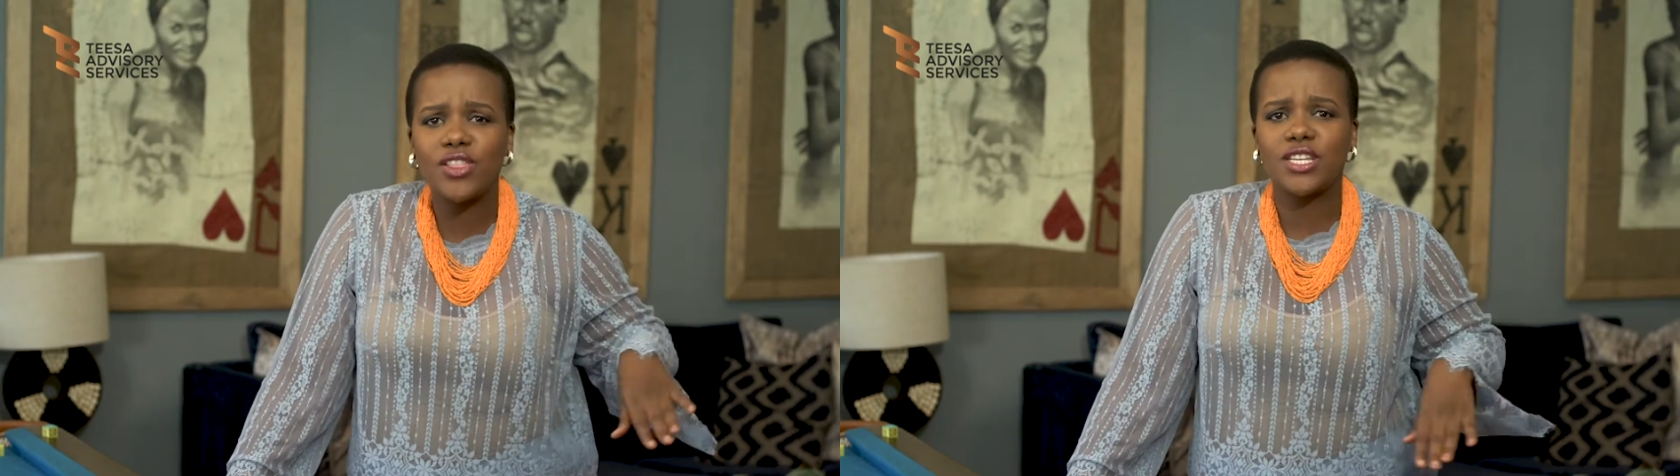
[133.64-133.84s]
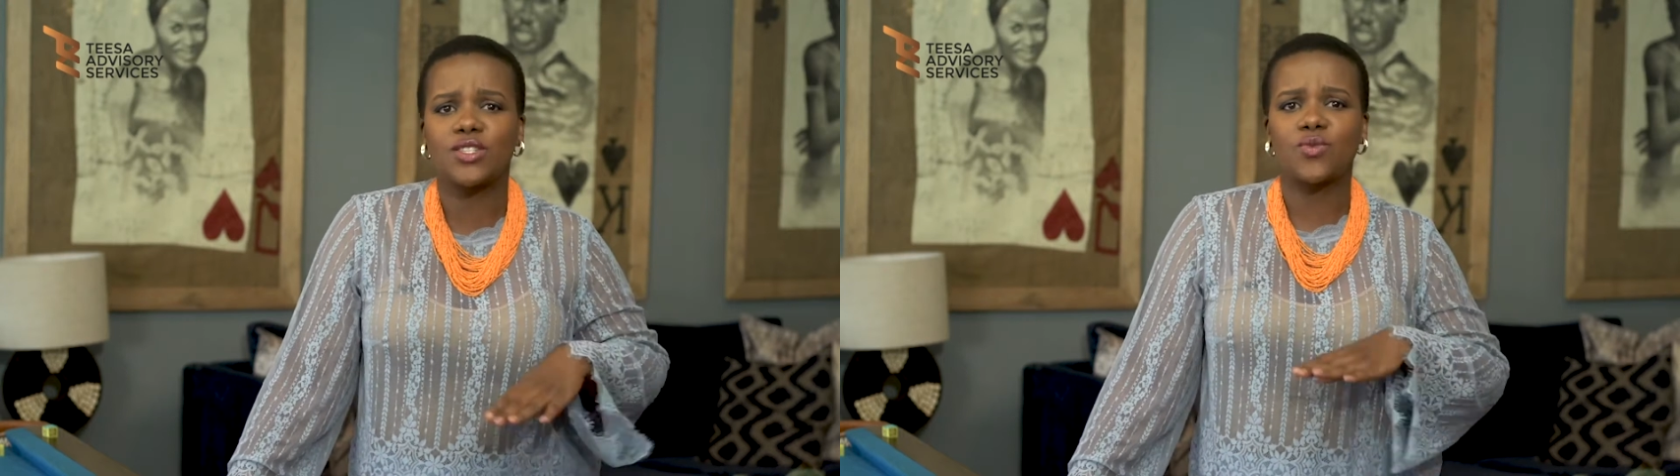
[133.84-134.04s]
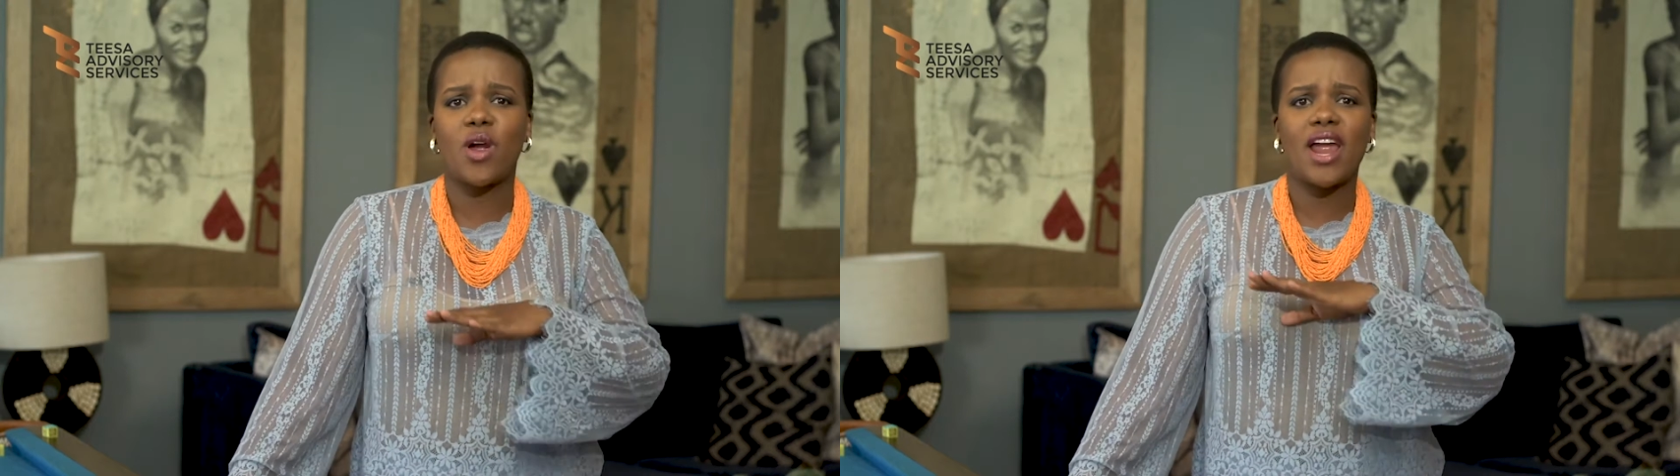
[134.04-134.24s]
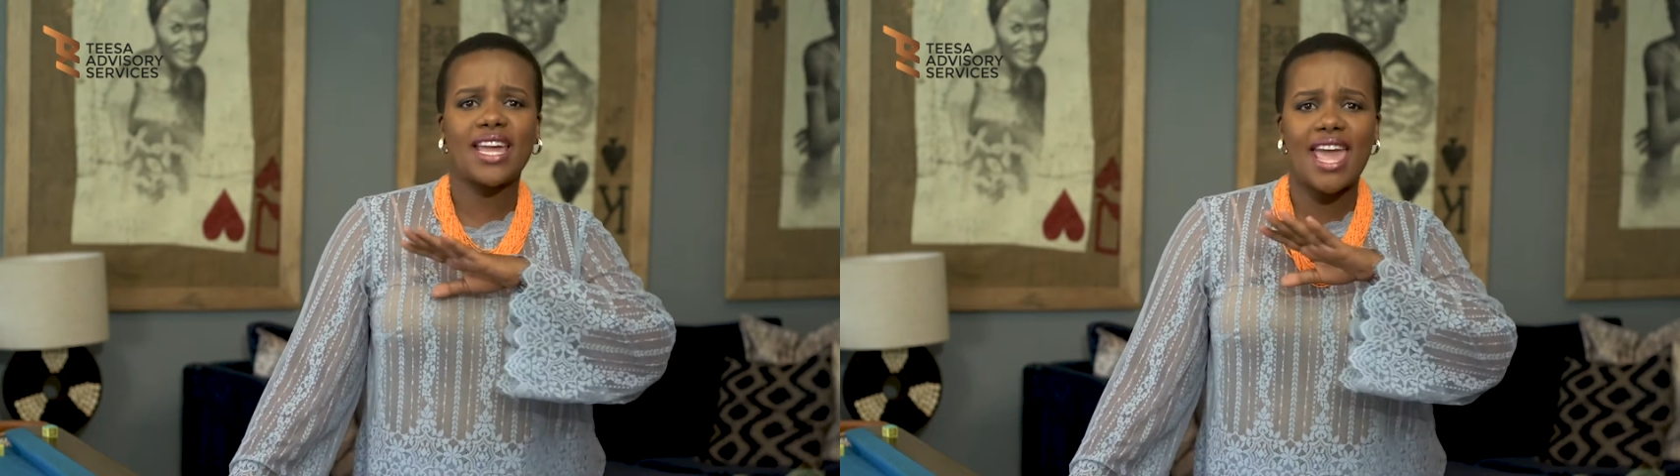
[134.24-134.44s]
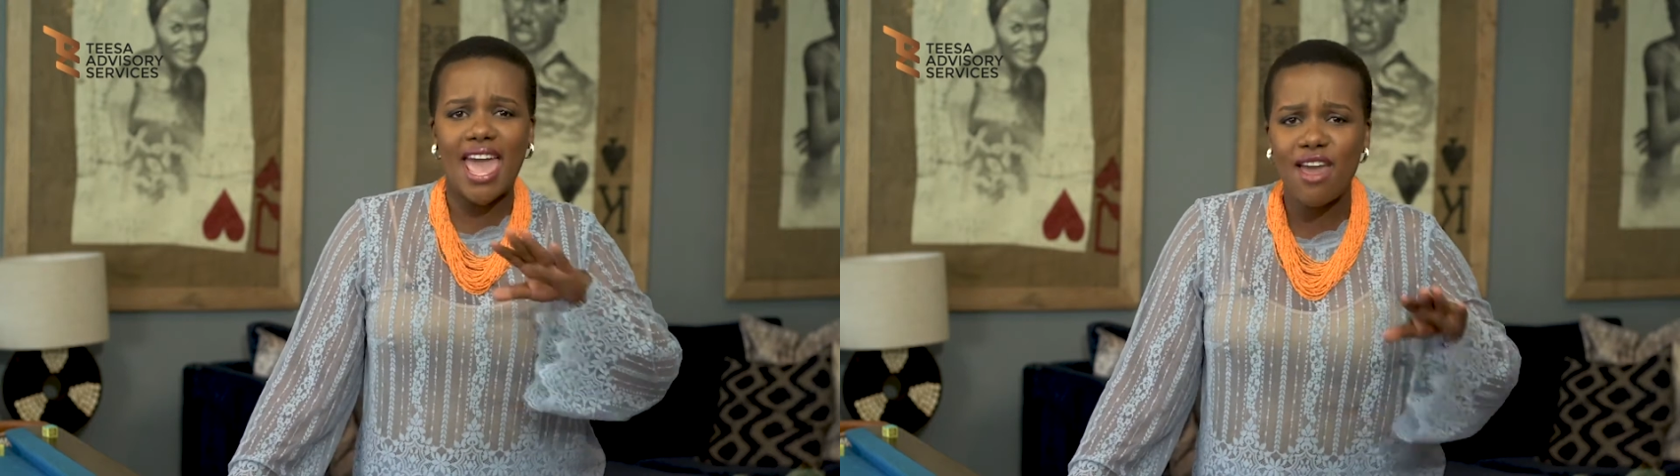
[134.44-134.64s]
this
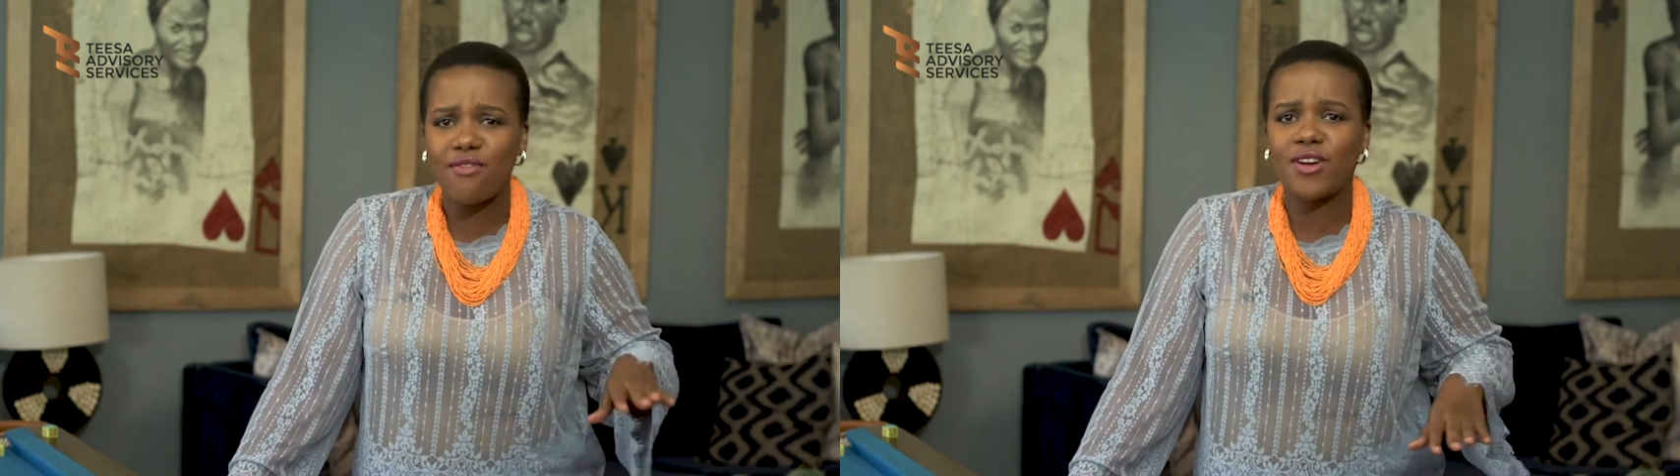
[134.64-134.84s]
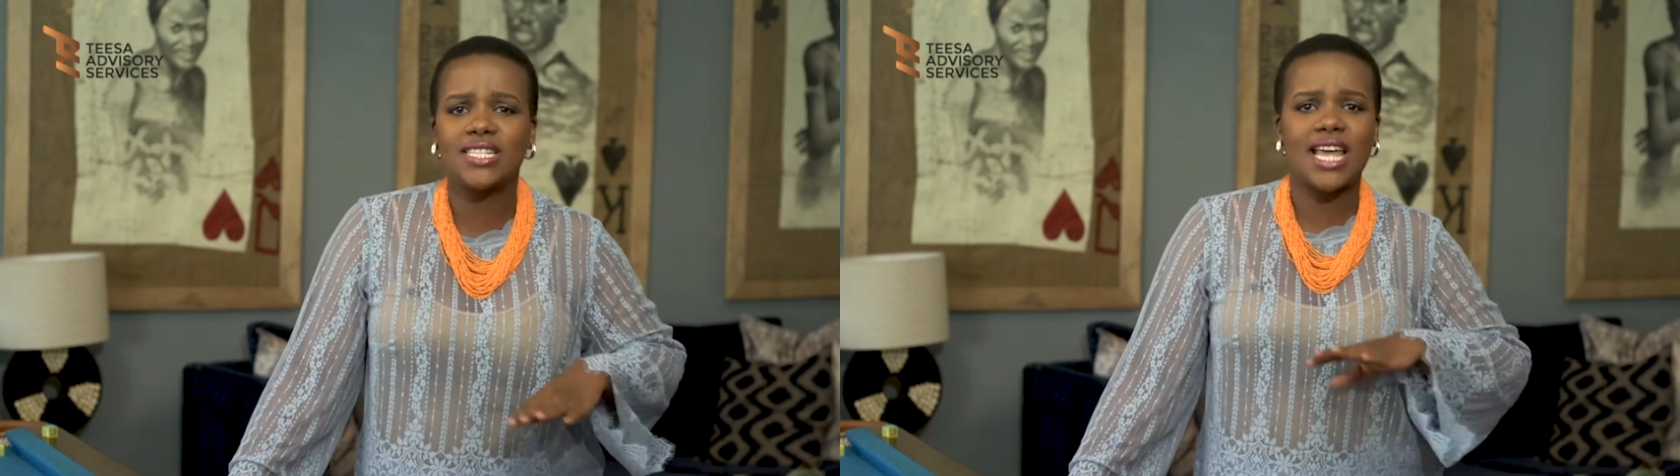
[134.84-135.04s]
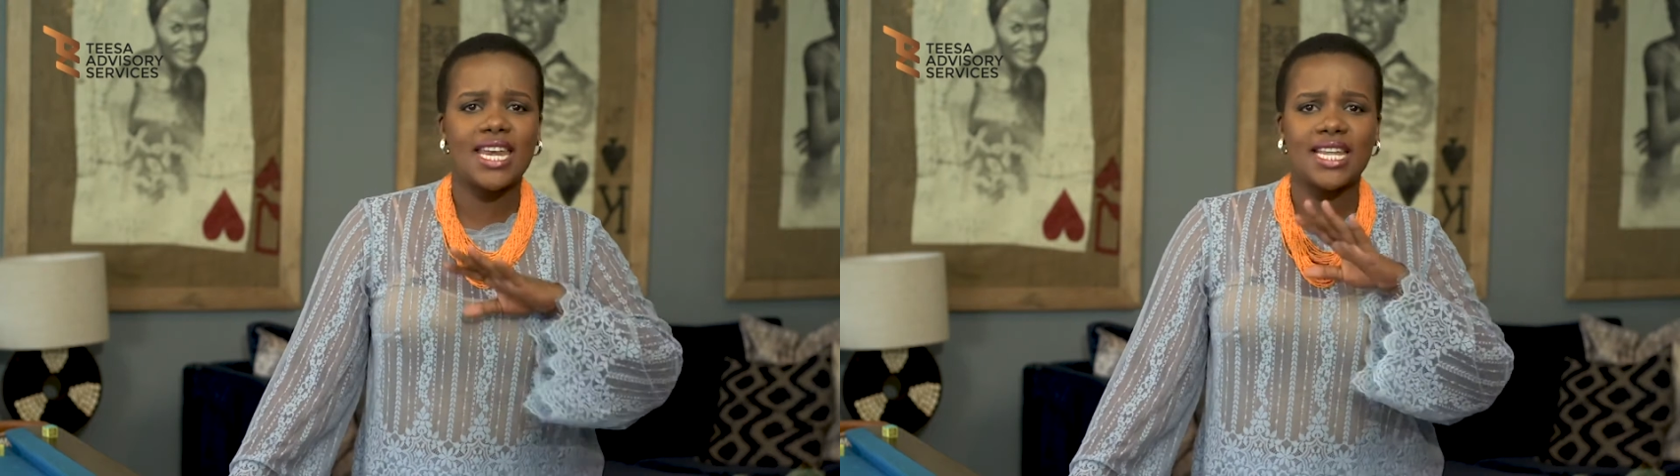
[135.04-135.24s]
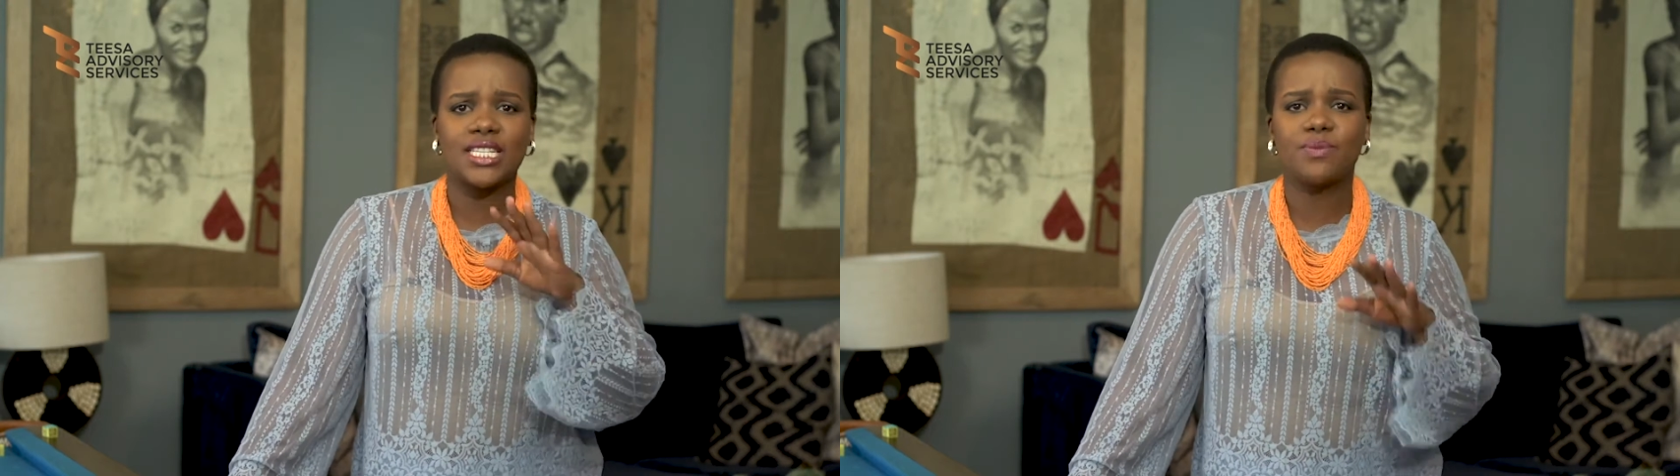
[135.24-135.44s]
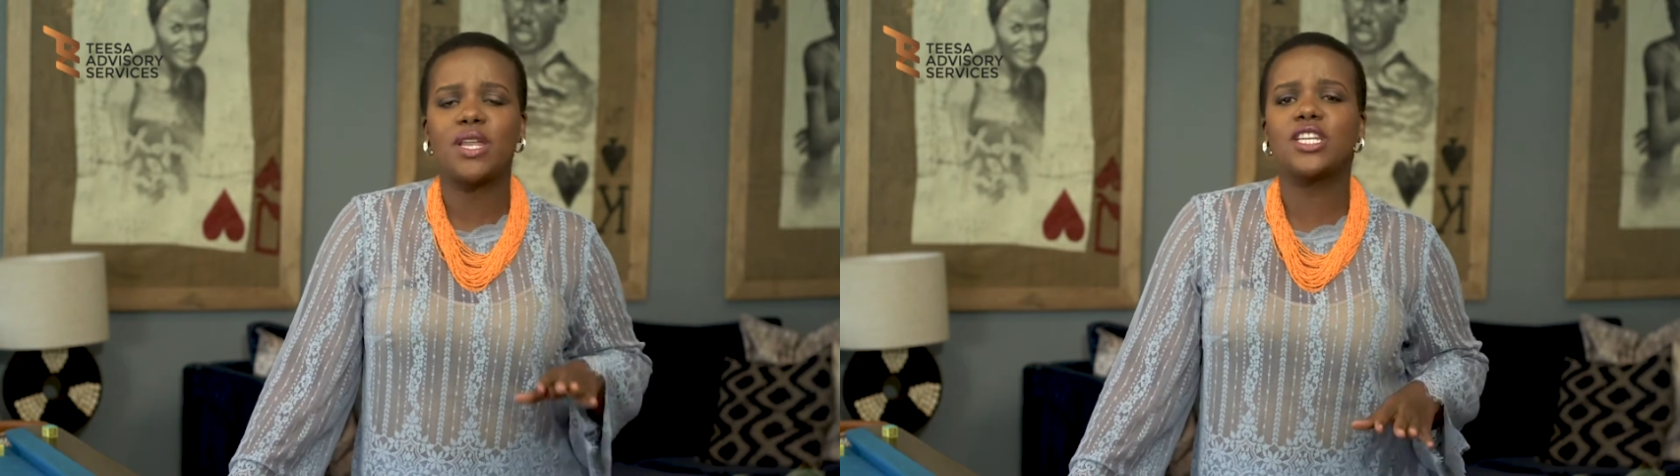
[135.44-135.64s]
work, effort, and
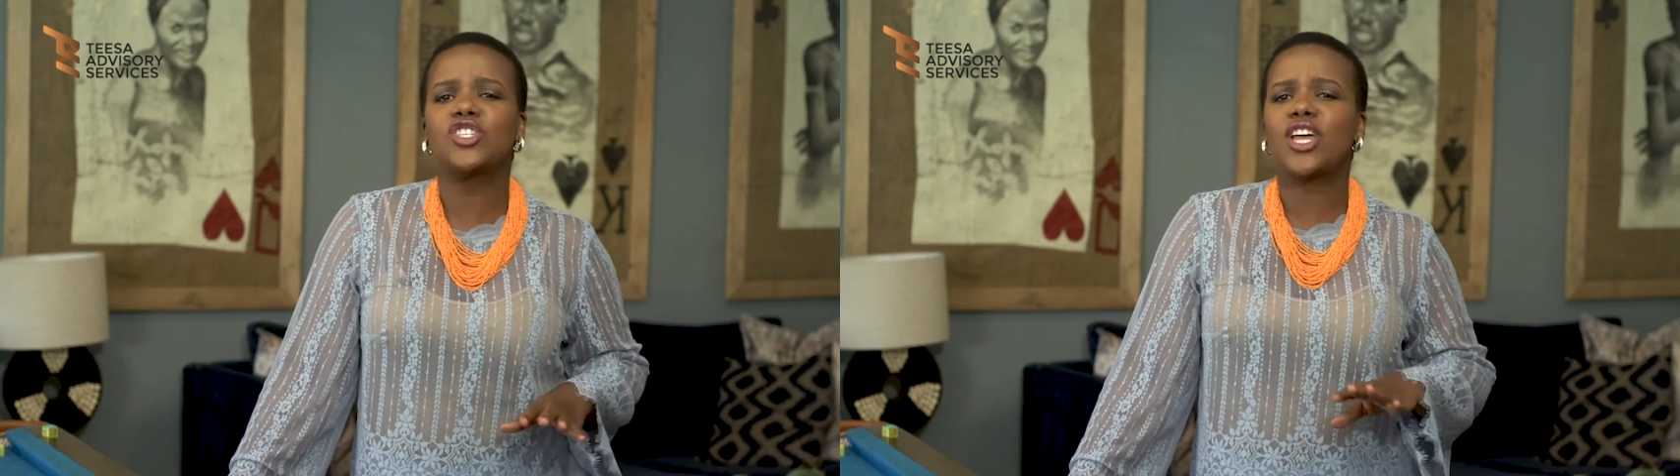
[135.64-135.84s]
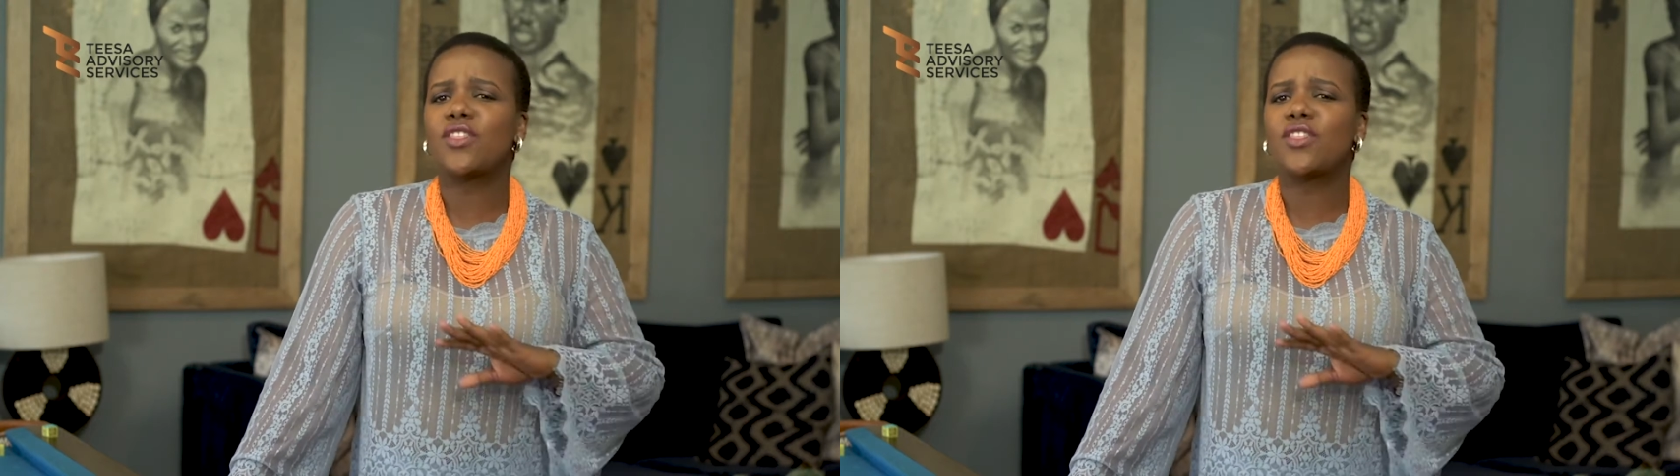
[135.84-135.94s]
expenditure,